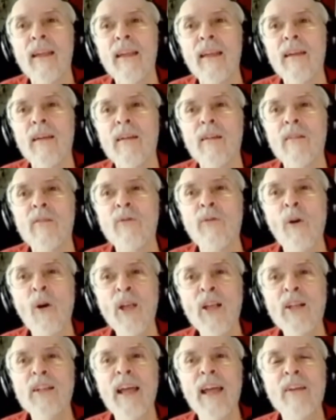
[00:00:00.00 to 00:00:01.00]

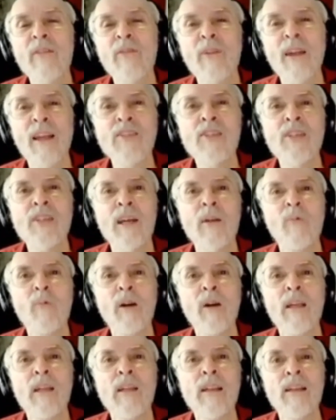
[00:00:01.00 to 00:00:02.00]
foil-like fencing with
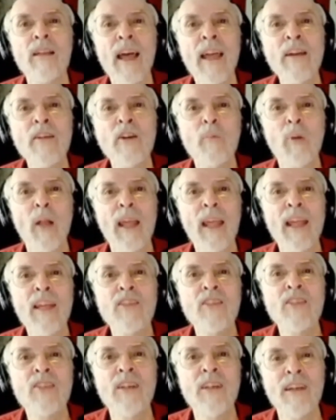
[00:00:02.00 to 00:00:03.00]
lighter blades,
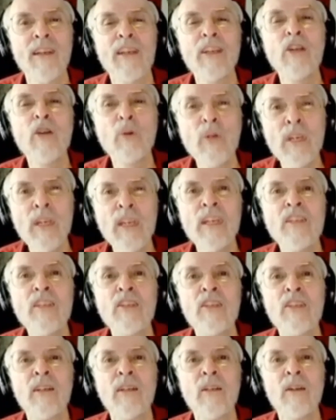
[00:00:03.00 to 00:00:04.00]
you need
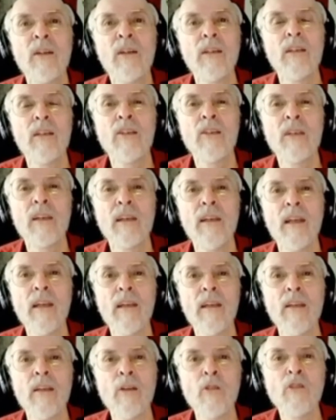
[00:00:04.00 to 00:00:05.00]
to
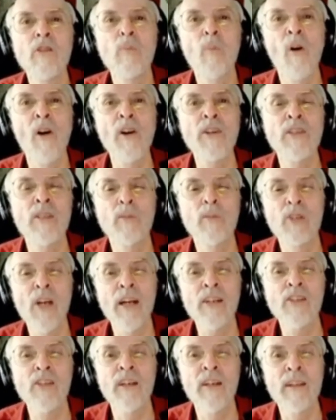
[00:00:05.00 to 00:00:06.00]
use more
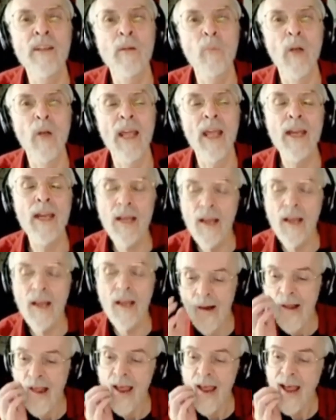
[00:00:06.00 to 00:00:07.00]
subjection of the blade.
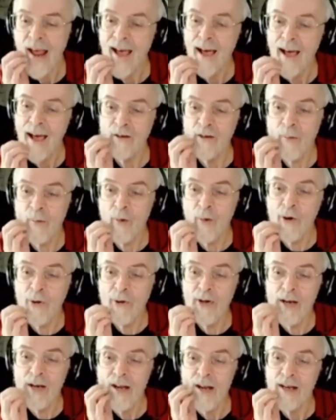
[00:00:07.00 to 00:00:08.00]

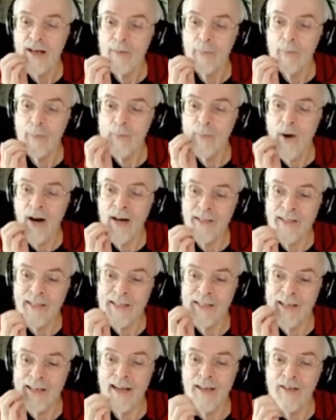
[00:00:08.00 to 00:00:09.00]
Ramon
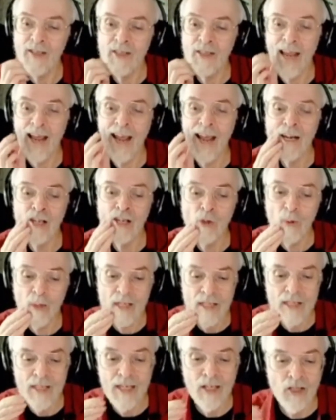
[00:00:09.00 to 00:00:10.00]
Martinez actually
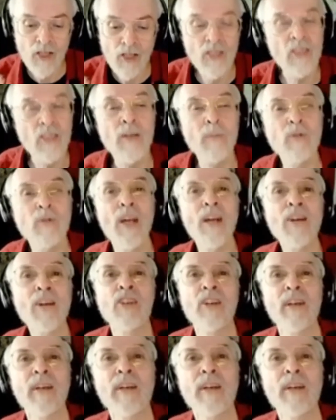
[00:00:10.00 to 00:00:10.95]
teaches subjection,